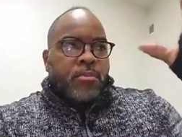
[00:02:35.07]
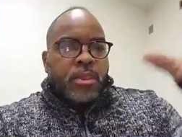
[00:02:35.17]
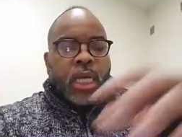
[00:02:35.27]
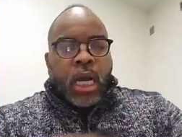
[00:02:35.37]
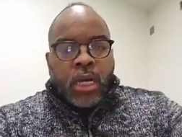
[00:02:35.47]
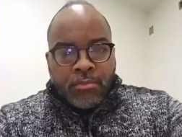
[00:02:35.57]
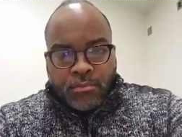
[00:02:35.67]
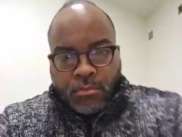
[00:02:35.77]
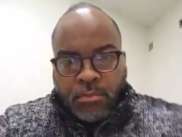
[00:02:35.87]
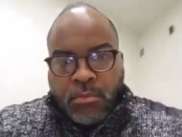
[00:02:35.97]

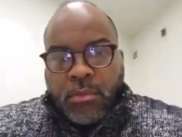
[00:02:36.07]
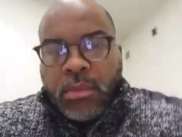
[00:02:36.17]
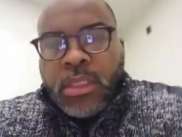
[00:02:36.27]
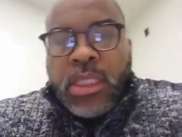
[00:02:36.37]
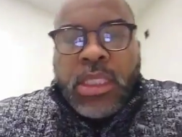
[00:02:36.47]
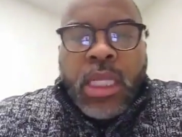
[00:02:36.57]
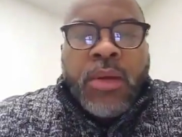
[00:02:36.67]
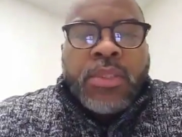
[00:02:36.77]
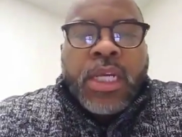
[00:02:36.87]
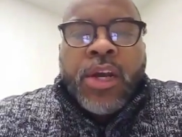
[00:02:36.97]
um, it
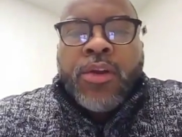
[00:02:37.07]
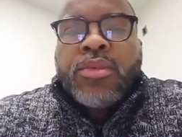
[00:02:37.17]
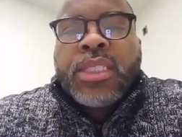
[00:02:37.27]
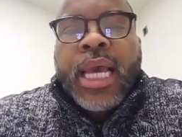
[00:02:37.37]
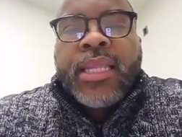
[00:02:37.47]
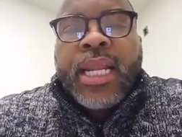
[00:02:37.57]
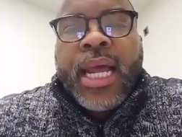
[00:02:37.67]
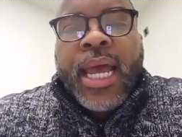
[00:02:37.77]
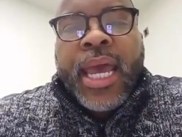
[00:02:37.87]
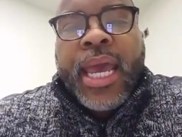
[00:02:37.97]
was a girdle stand that
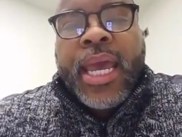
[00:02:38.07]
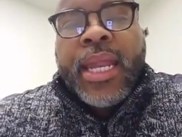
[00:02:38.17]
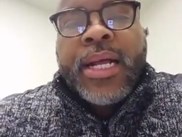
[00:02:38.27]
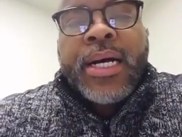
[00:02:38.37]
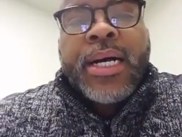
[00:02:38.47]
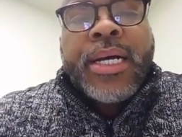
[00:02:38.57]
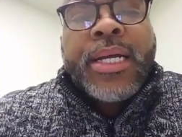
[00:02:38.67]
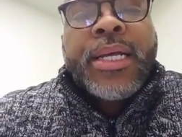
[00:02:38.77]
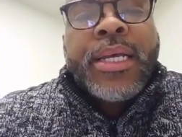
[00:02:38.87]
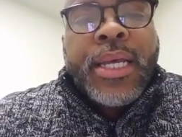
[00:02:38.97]
I had
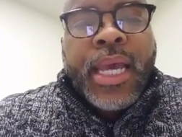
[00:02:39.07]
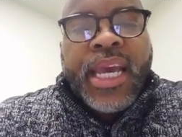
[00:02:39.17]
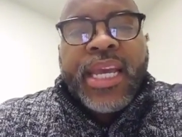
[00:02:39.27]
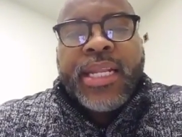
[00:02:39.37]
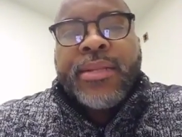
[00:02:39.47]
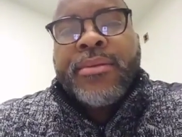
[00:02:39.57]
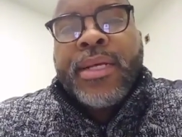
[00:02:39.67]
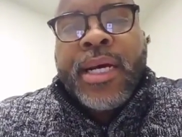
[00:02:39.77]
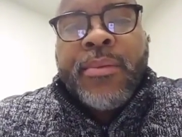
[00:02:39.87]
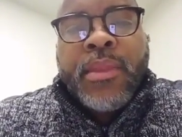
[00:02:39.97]
uh,
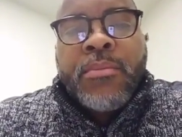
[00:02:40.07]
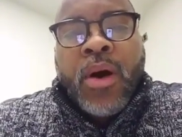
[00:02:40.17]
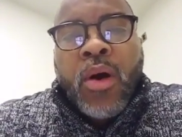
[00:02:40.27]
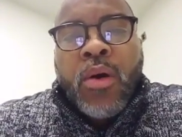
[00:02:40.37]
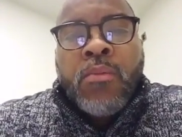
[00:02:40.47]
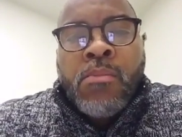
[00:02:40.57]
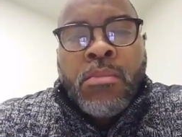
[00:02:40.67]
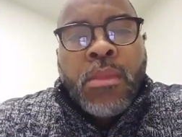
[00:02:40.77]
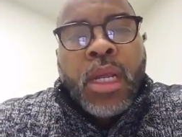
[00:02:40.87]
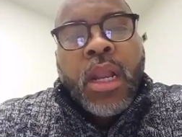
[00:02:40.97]
in um, the mall
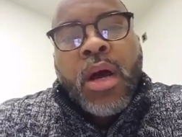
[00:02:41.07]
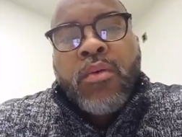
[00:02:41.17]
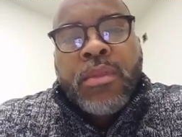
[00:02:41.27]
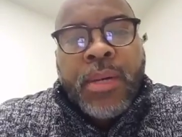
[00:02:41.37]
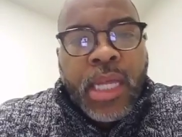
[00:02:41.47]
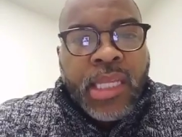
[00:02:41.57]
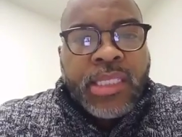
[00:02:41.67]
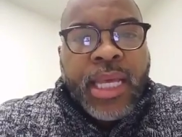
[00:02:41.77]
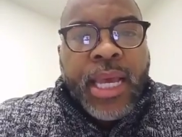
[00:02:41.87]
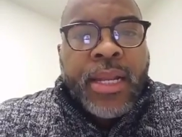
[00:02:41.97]
along with my other
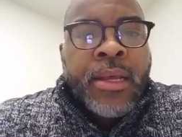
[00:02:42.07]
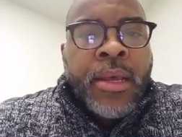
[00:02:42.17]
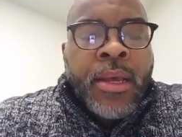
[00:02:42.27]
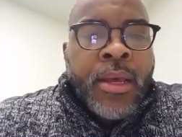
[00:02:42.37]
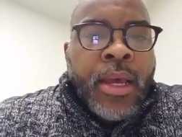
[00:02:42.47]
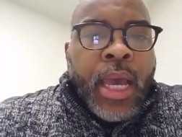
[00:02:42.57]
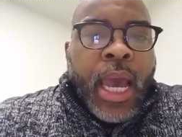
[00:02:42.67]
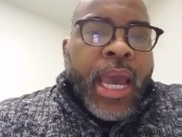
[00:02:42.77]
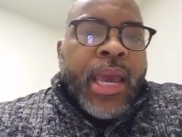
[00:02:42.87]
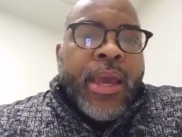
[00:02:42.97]
stand,
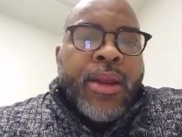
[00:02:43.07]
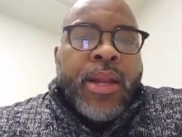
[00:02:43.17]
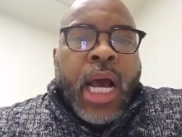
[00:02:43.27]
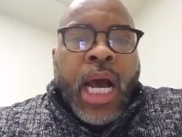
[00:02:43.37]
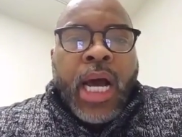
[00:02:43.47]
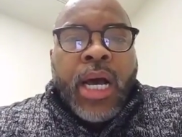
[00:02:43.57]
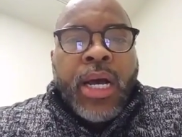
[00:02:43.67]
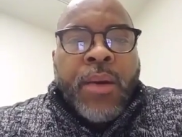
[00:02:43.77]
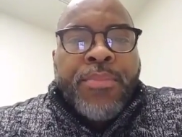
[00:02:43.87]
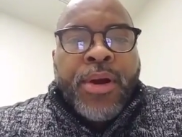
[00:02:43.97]
and uh,
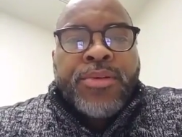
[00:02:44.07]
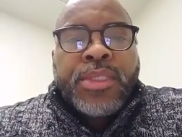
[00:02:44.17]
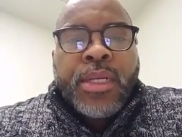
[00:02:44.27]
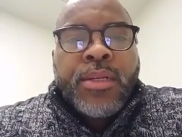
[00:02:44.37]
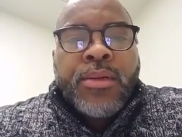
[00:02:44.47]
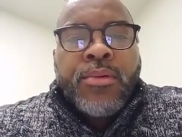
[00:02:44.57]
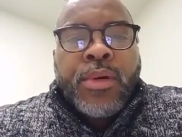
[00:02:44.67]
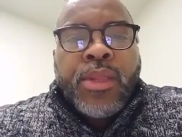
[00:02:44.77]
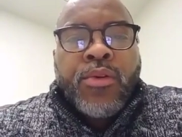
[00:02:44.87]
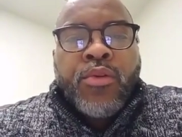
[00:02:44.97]
a person
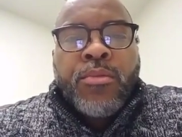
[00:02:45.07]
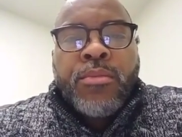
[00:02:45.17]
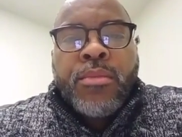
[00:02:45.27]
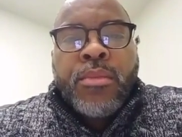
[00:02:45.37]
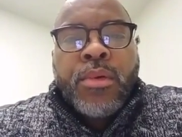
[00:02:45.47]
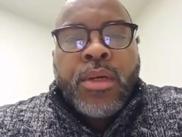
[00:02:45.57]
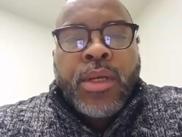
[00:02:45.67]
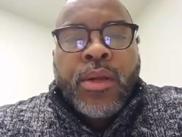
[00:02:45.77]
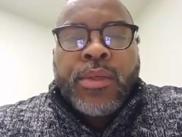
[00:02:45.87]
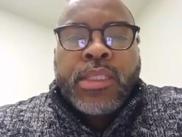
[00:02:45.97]
with whom you
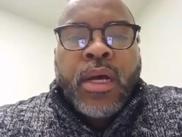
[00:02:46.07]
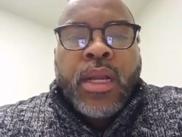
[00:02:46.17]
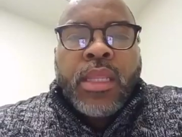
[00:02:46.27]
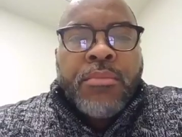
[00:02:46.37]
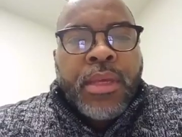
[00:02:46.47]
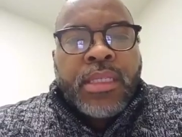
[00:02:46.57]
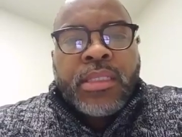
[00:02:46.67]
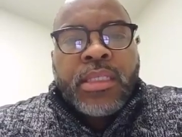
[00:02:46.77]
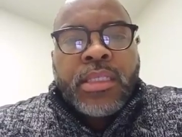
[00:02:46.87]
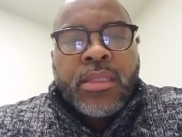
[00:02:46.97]
know started the
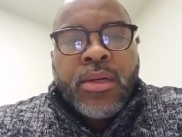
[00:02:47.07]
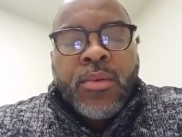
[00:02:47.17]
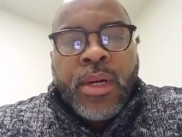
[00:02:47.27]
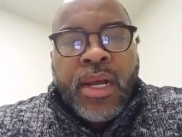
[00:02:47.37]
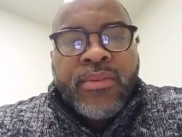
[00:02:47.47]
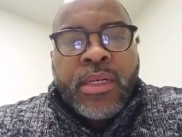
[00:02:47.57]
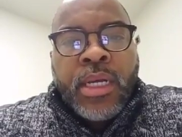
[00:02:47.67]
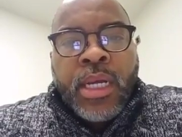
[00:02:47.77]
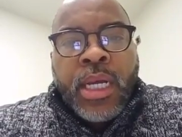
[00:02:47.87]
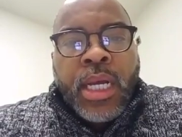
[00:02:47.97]
business or whatever
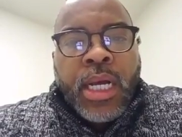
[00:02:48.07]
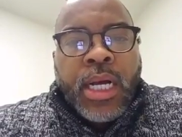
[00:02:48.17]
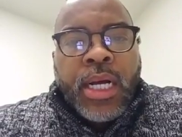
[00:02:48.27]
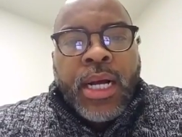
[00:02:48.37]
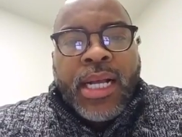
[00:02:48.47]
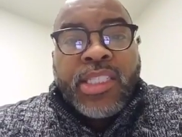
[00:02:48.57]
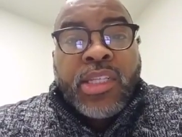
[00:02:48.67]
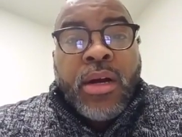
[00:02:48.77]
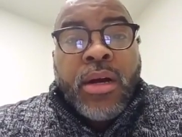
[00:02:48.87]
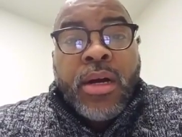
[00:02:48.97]
uh, I
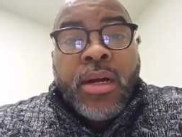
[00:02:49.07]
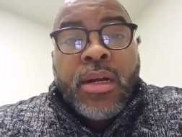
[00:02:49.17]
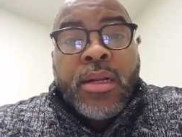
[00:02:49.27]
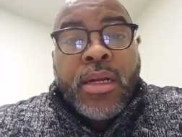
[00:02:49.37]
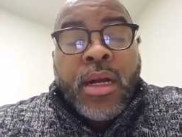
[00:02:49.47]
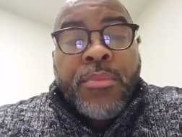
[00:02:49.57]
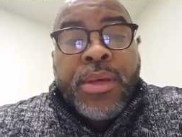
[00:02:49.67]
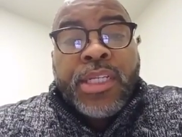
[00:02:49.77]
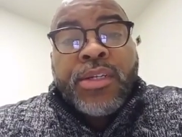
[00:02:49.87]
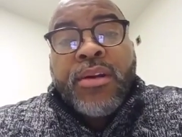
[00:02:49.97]
saw a
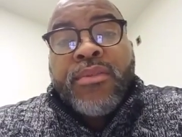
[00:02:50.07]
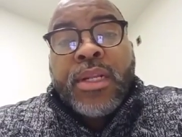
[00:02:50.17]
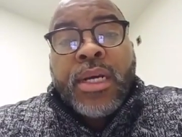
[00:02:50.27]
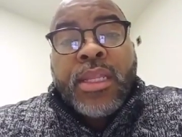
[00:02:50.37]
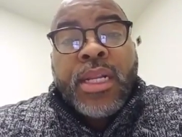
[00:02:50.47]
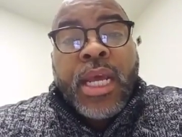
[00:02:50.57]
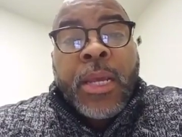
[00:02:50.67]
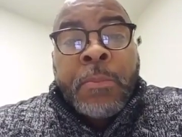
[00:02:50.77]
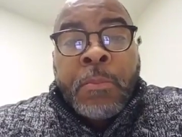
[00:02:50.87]
picture of her the other day,